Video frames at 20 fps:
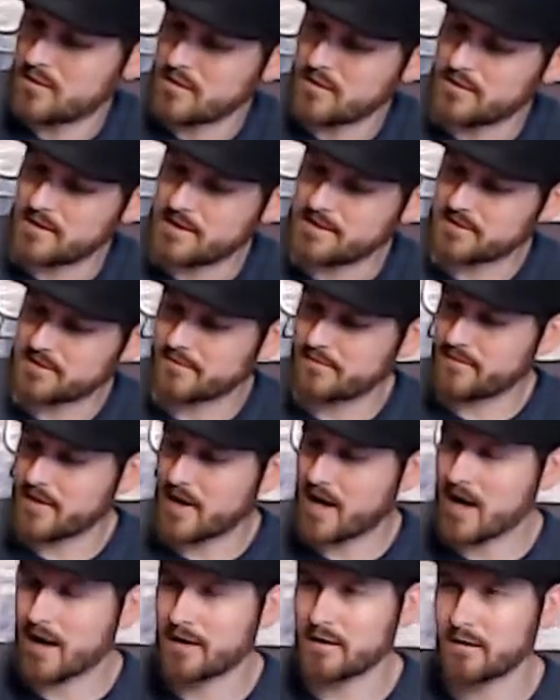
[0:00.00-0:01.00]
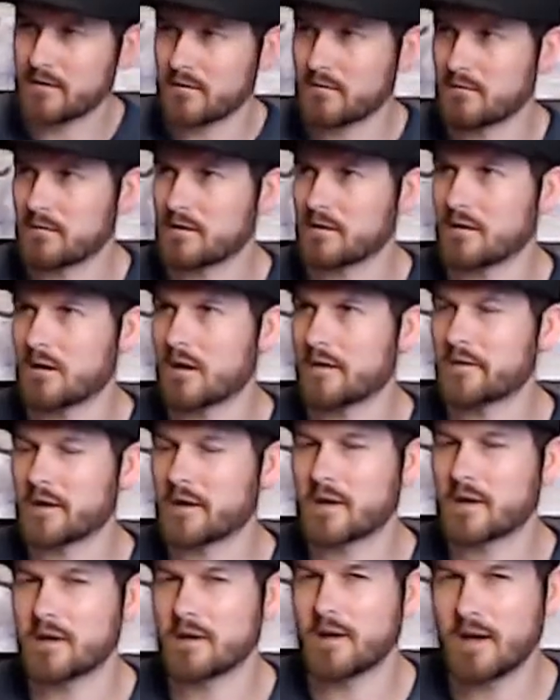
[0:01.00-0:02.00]
These are valued on the
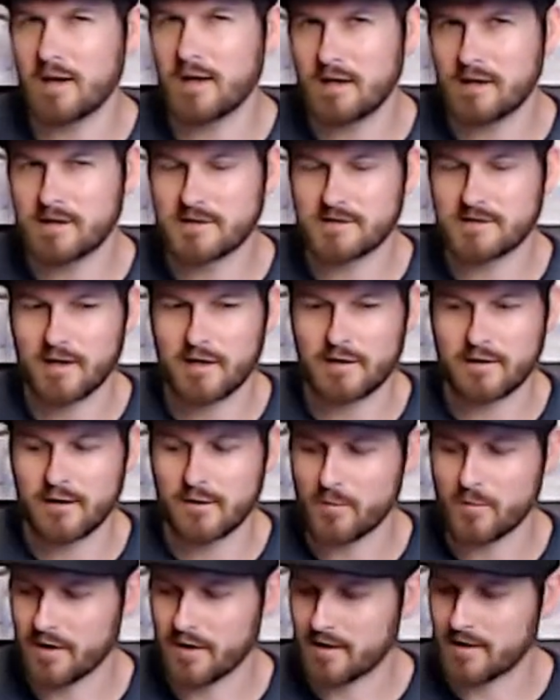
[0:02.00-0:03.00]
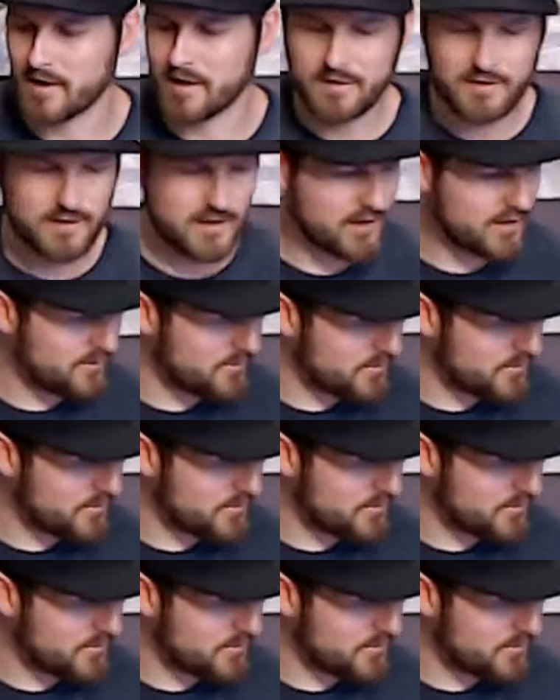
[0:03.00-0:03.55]
Canadian secondary market. I think it